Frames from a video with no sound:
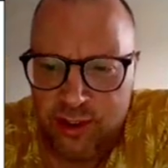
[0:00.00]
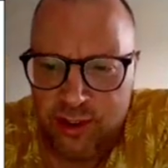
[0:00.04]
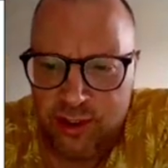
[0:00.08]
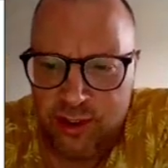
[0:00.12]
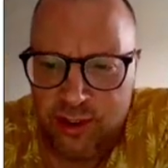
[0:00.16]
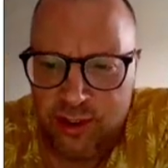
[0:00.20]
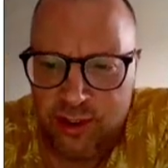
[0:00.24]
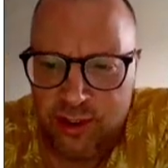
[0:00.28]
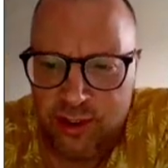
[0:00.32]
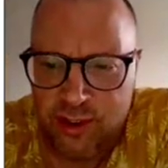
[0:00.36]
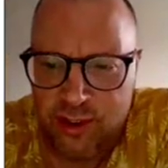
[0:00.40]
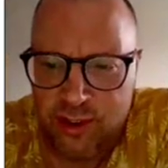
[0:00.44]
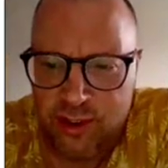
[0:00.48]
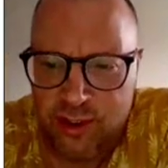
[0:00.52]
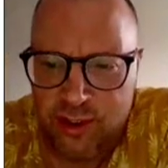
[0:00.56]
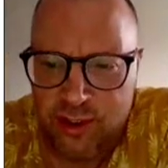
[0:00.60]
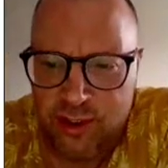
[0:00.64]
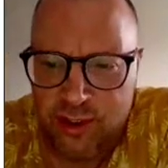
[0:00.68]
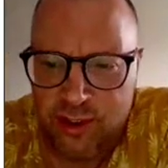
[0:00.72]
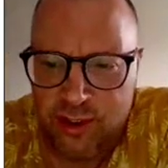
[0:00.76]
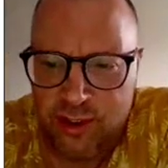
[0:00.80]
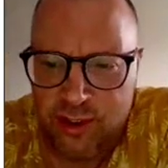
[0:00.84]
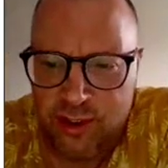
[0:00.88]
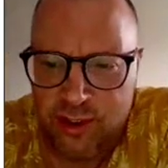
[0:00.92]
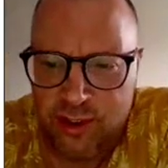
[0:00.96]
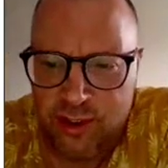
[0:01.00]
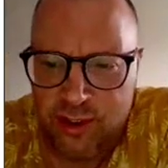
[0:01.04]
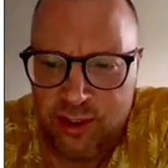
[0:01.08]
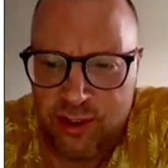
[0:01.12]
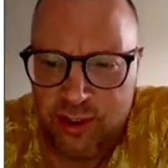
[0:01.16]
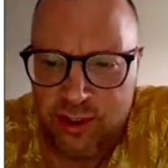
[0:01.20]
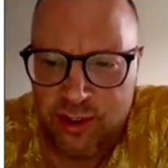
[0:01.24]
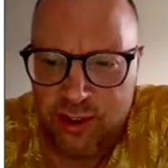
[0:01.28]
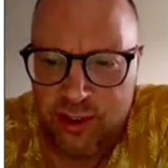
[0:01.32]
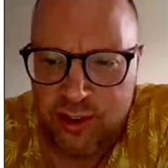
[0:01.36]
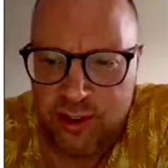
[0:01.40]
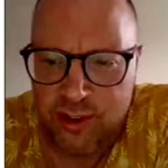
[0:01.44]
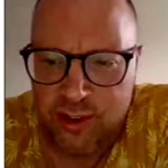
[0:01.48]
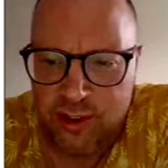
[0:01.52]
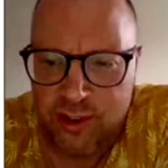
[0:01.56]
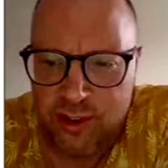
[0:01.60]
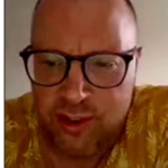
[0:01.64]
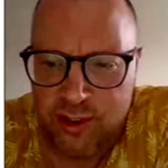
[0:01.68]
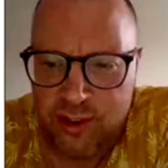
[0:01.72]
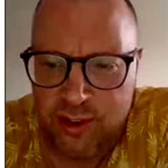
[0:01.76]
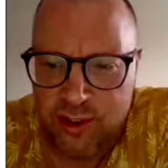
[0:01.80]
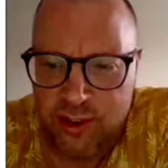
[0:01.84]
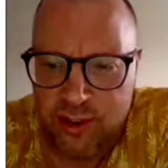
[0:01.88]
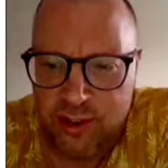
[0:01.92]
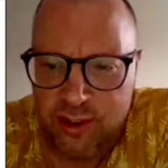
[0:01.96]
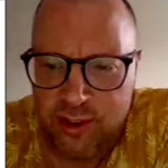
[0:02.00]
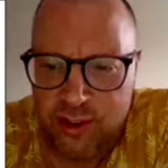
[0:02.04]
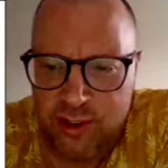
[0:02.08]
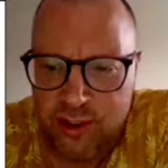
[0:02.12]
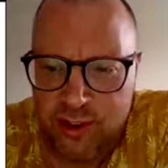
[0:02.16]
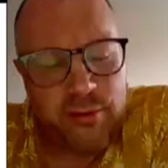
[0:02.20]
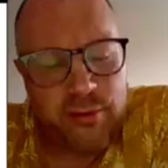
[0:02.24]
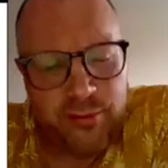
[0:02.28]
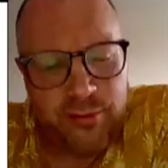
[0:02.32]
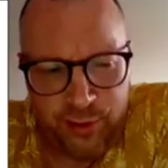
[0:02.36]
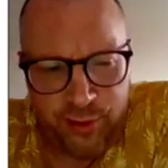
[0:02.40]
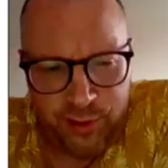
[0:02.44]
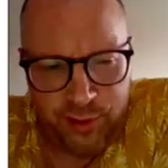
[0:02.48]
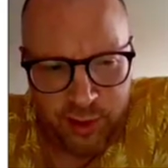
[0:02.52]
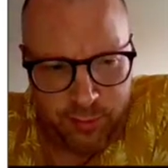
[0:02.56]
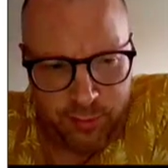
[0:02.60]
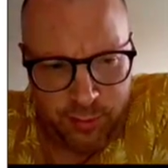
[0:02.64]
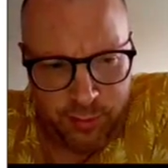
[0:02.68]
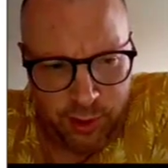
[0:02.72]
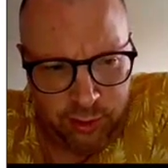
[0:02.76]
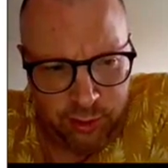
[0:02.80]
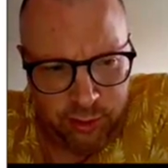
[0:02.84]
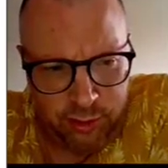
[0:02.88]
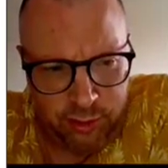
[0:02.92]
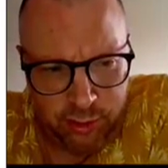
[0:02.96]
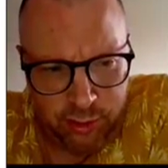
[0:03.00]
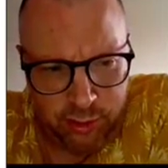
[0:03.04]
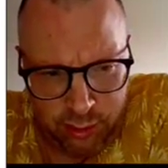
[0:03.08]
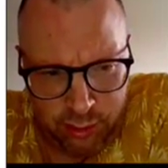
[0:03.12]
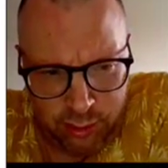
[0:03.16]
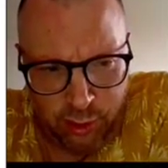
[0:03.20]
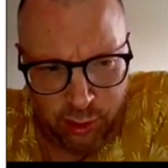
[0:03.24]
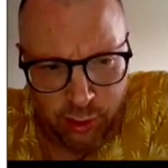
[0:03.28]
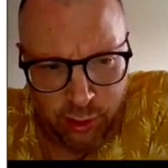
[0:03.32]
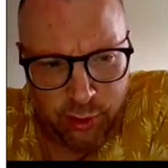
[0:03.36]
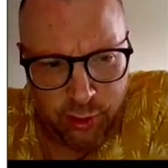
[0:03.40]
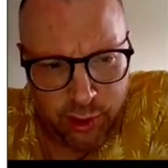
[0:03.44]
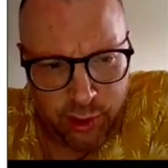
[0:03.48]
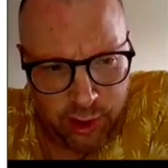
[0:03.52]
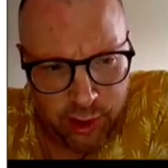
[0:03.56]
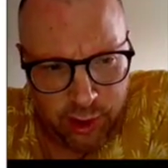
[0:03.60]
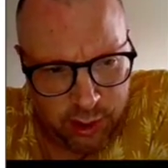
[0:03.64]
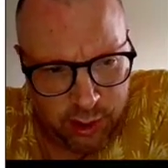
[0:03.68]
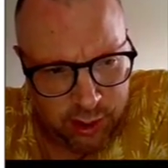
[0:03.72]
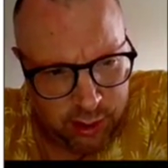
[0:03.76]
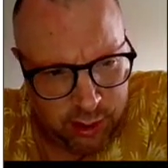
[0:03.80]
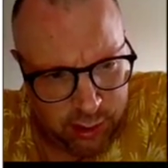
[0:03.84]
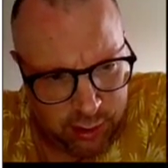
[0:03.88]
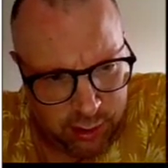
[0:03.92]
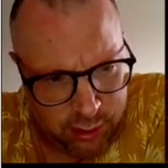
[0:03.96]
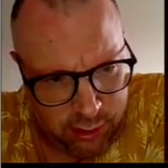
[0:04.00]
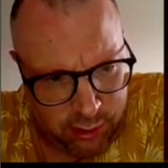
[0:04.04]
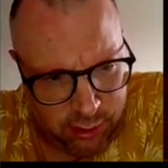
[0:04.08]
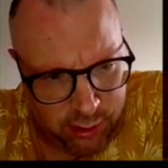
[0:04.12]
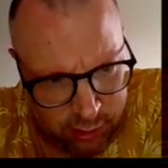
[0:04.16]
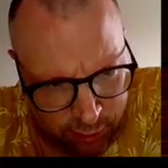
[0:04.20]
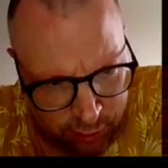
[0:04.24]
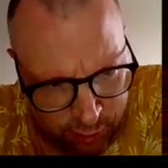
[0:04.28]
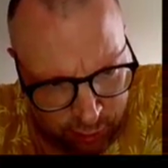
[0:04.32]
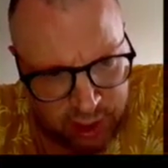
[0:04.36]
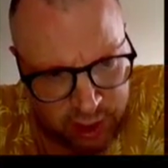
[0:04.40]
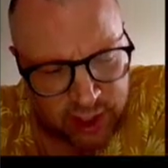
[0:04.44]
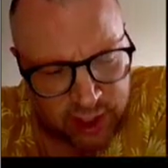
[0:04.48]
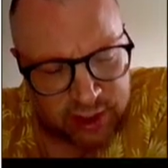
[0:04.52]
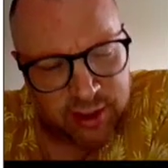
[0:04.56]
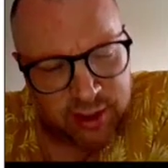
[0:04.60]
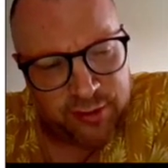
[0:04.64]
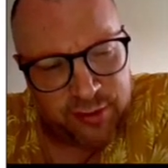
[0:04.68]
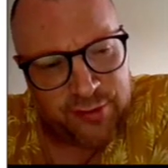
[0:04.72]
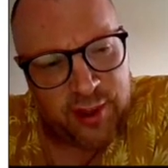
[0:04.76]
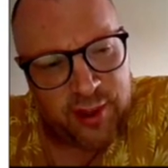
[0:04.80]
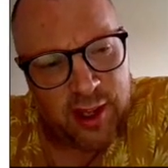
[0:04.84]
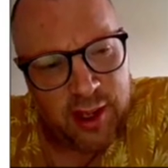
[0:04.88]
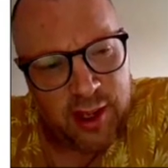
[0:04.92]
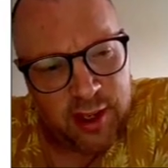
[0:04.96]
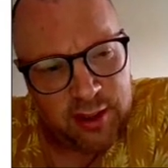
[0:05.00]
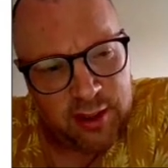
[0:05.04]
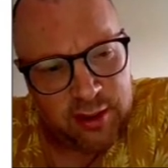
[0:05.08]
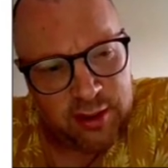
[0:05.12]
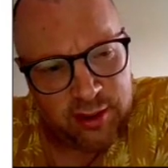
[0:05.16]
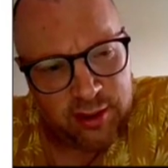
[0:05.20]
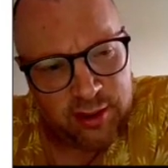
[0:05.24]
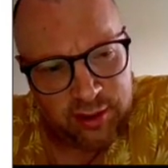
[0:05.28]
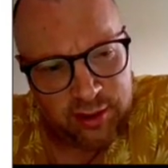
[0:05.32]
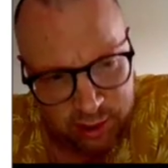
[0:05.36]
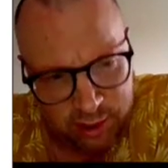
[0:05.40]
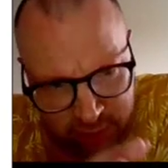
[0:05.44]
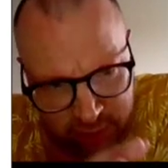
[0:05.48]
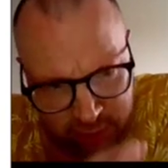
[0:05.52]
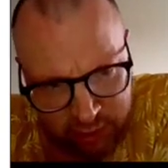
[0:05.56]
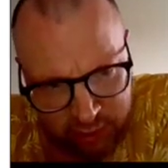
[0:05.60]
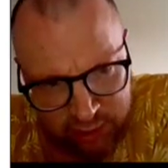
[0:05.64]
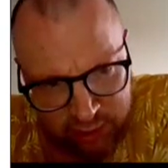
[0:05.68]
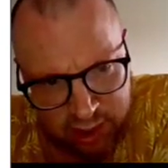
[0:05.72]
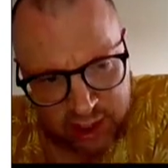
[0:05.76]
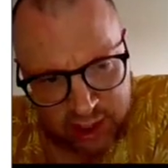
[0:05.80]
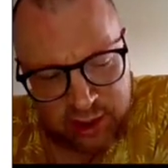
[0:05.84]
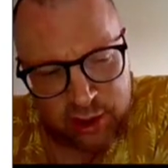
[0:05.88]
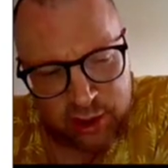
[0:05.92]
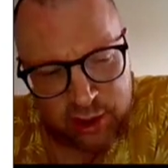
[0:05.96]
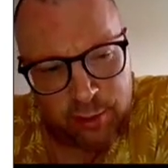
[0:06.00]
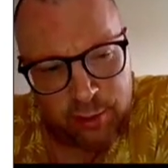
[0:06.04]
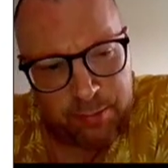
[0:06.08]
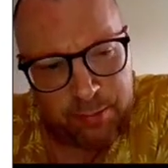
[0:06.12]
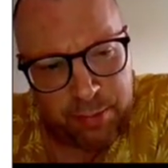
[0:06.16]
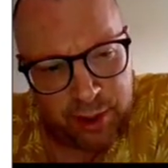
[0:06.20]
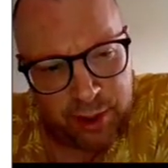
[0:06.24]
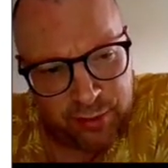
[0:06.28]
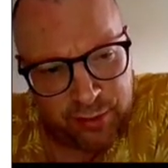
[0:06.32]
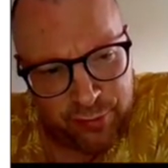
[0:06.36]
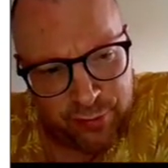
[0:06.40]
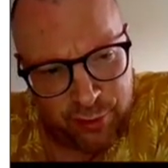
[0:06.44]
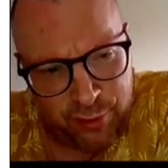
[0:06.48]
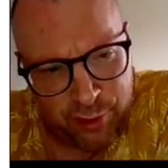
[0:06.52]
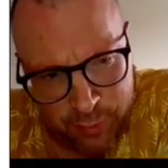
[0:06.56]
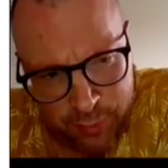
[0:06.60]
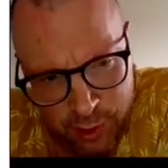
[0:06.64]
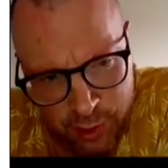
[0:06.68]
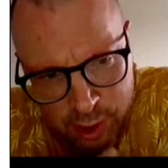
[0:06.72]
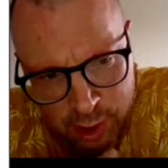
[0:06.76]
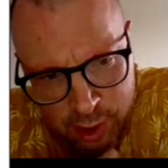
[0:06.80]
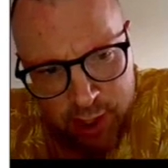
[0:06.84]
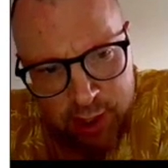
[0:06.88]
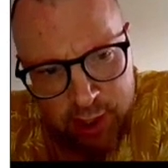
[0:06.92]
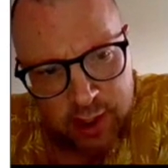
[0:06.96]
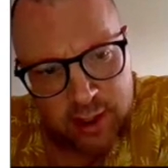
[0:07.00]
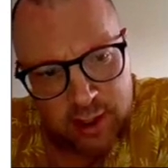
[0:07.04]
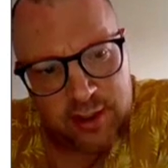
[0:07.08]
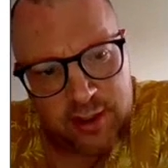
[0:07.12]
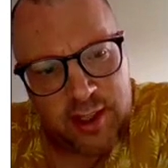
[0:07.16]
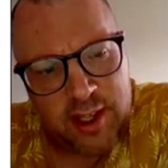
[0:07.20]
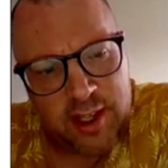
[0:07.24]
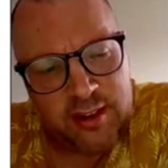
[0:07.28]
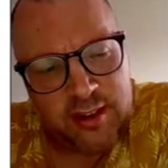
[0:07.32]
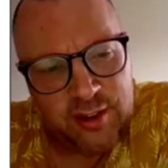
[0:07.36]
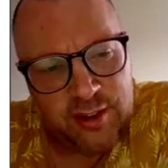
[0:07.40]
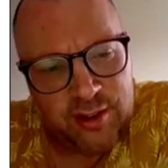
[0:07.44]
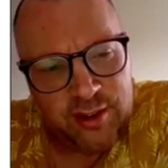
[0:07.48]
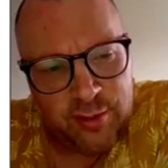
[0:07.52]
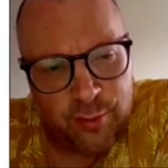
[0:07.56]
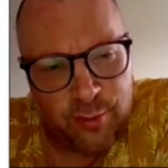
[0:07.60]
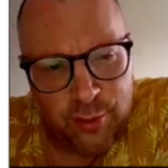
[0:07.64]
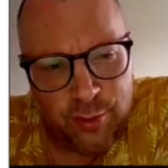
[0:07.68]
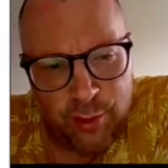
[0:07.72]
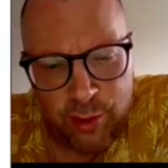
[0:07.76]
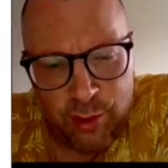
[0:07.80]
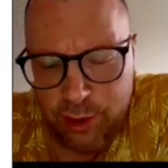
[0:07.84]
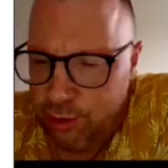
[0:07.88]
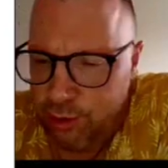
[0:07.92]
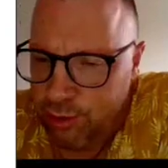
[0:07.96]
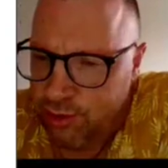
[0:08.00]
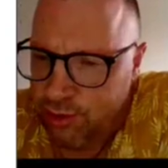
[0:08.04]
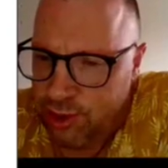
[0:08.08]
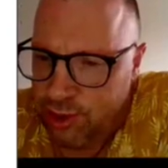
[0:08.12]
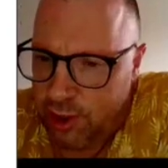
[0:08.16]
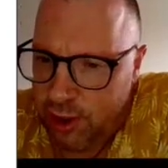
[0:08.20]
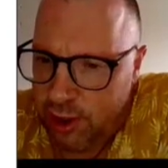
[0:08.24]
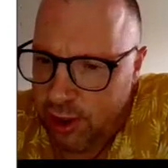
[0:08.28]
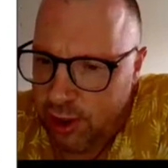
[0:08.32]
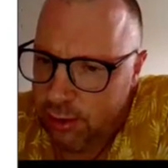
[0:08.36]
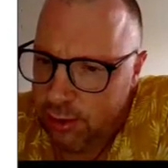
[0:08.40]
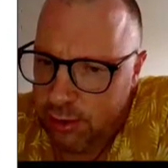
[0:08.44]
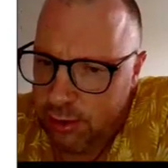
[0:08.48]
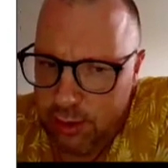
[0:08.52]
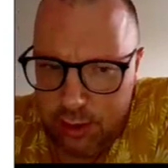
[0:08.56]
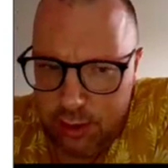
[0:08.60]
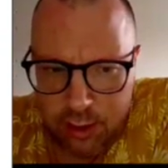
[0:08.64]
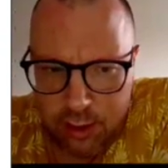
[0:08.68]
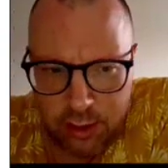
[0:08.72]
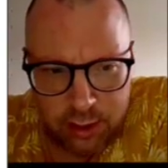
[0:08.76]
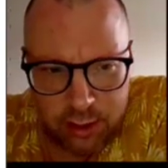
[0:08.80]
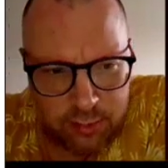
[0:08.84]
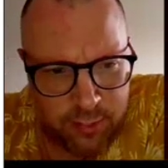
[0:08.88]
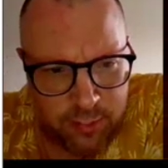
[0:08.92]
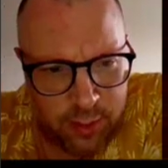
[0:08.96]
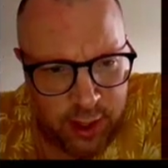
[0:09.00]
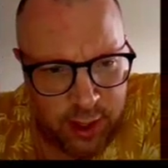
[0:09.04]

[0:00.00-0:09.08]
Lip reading: risk, that was totally not important for them. So the only objective they had is setting up a platform and getting some workloads there.